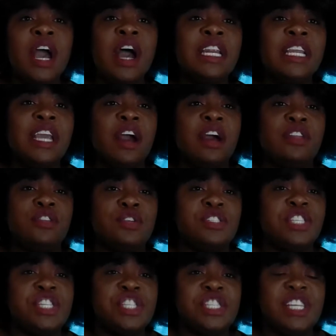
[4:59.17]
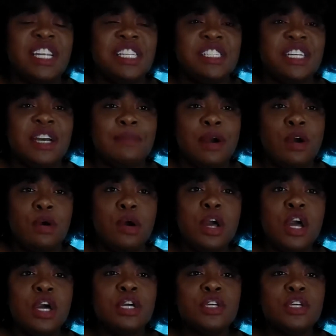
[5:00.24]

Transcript: any other stitches that need to come out.